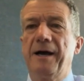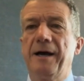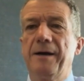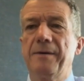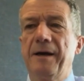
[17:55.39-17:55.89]

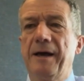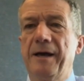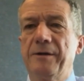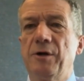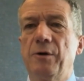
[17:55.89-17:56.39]
Uh,
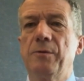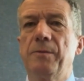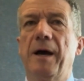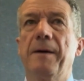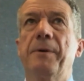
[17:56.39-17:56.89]
you
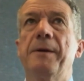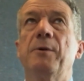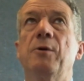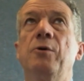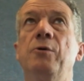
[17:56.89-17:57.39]
know,
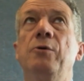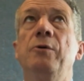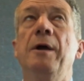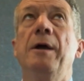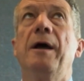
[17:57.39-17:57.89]
people
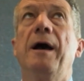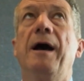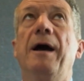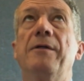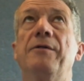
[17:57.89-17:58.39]
who
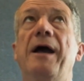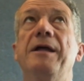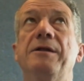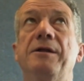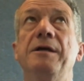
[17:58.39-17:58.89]

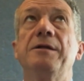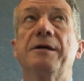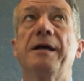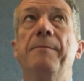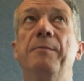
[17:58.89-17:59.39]
they
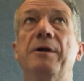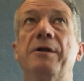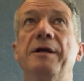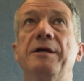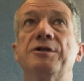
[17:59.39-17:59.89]
think the government